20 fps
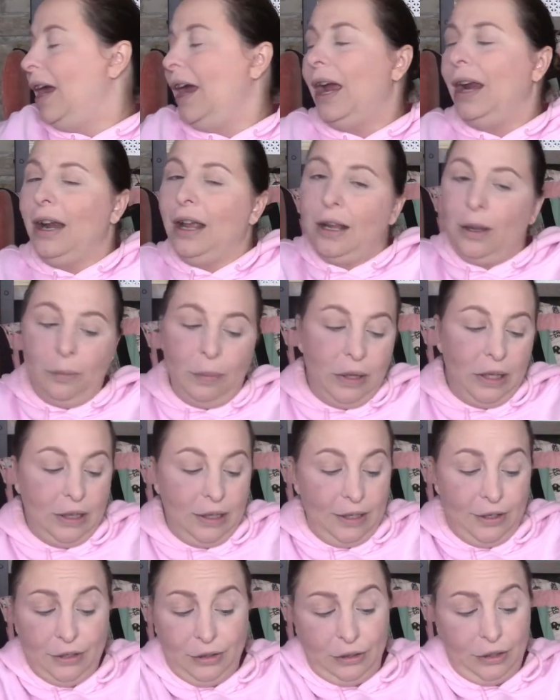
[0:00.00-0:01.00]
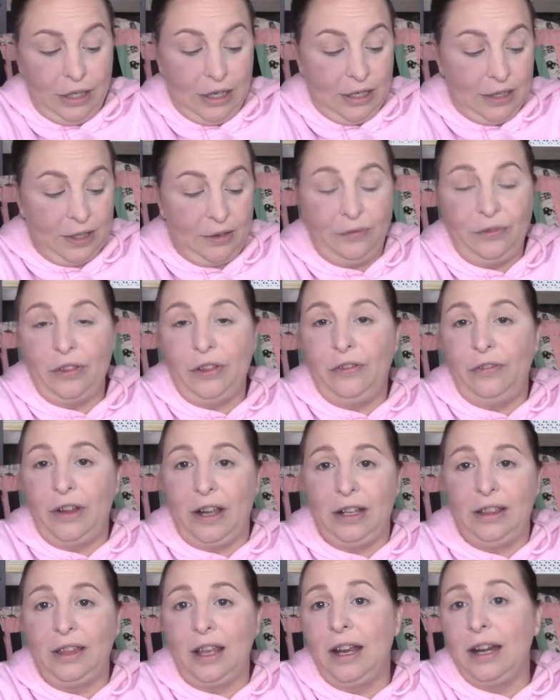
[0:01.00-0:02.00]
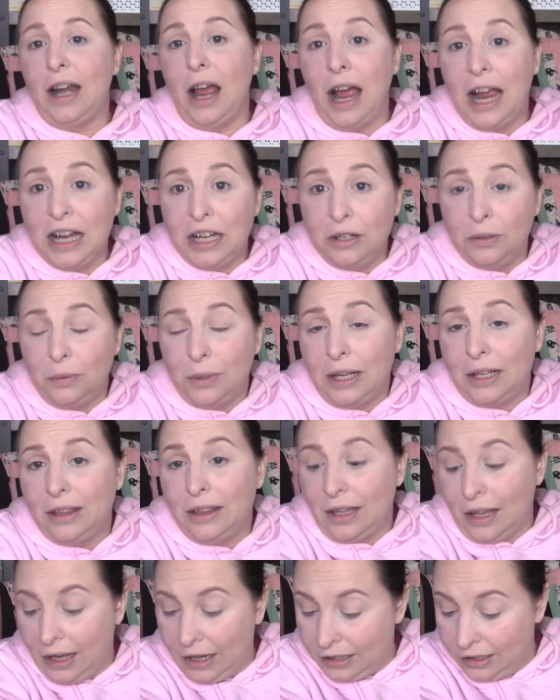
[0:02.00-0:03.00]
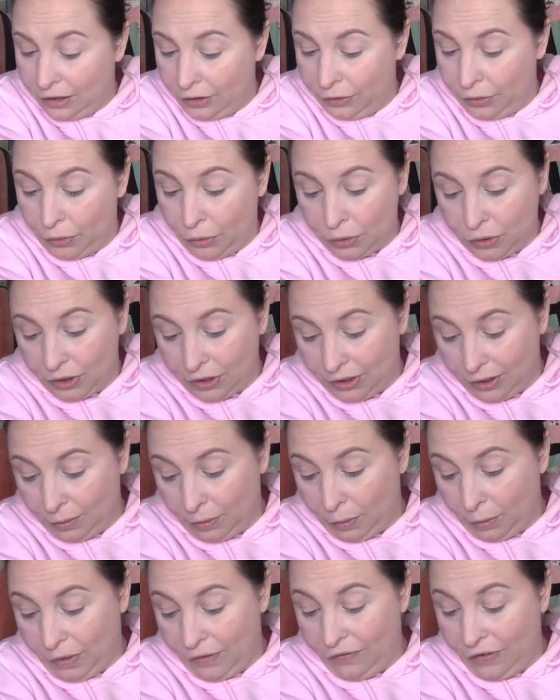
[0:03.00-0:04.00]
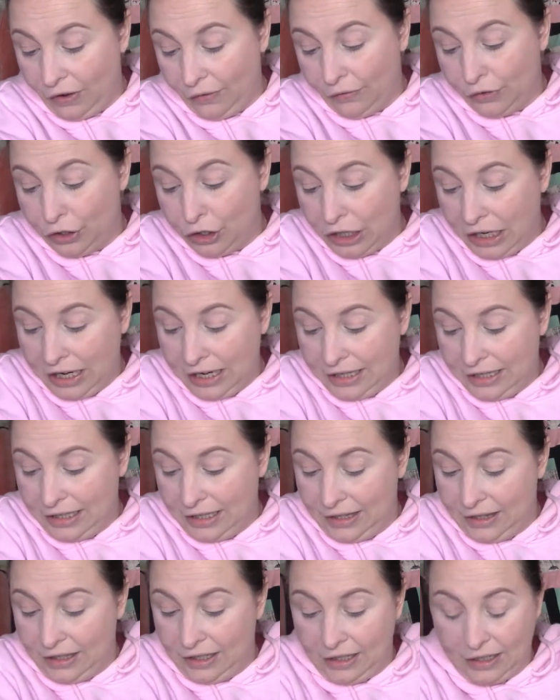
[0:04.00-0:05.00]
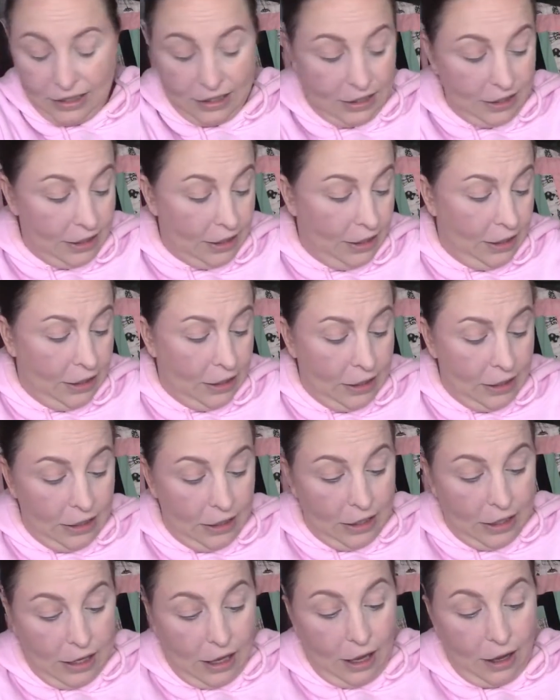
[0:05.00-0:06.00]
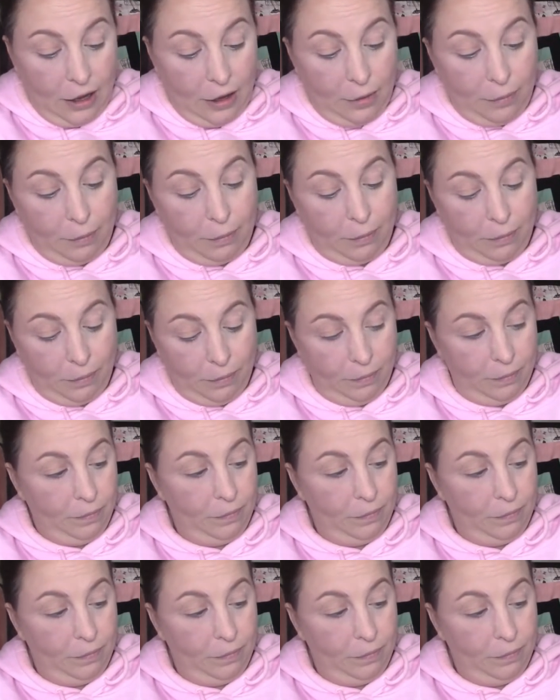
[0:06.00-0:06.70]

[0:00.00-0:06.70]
And I completely agree, except for the fact that I do like that. Those are some of my favorite shades in this. Um,